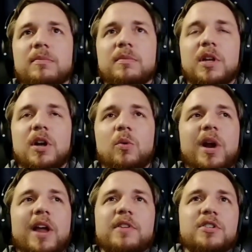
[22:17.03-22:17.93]
you know
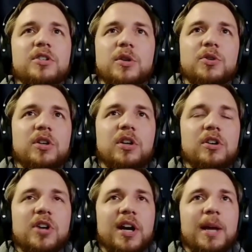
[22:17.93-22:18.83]
whatever solution you're
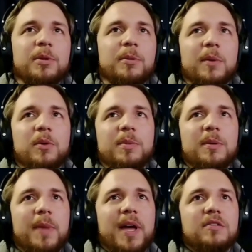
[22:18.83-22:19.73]
trying to implement would be
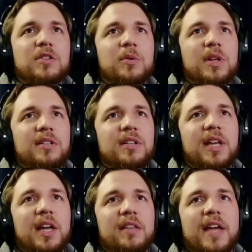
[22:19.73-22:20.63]
best suited to
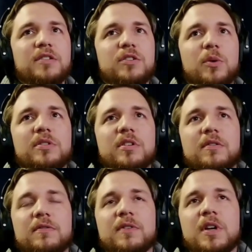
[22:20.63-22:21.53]
get that source
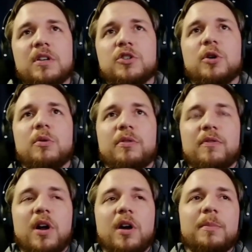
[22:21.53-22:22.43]
of truth
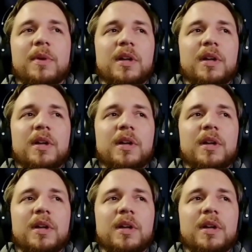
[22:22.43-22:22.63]
from.